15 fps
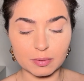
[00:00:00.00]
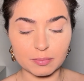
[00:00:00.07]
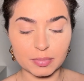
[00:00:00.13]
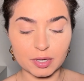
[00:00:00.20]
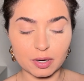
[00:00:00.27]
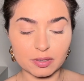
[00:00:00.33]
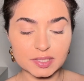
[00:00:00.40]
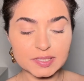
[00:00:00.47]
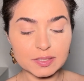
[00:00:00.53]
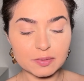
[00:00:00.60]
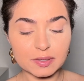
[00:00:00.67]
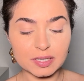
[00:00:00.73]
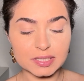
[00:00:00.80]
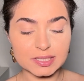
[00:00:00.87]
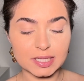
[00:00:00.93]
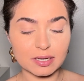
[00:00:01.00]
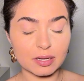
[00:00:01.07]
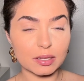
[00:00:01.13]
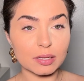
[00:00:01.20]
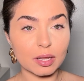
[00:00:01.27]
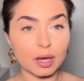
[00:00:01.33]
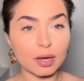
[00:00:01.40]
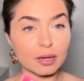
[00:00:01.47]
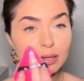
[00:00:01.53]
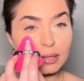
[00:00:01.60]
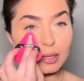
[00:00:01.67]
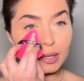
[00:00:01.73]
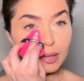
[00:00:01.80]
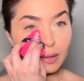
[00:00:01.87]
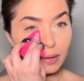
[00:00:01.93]
but also it's gonna lock
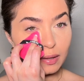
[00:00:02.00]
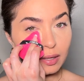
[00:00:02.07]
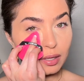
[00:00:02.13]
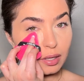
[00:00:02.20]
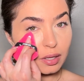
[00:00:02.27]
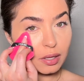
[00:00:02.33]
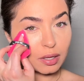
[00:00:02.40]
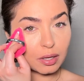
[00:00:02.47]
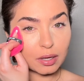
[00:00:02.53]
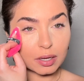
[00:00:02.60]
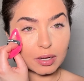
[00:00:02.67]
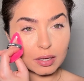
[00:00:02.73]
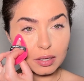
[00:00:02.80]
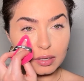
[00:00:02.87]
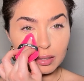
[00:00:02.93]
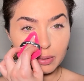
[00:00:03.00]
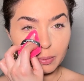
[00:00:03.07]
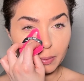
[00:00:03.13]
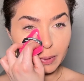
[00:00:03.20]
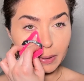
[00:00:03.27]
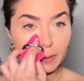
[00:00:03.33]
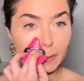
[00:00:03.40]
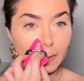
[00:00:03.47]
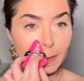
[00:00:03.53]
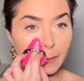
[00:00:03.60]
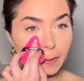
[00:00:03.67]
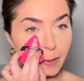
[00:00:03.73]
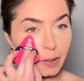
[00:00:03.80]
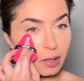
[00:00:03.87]
oil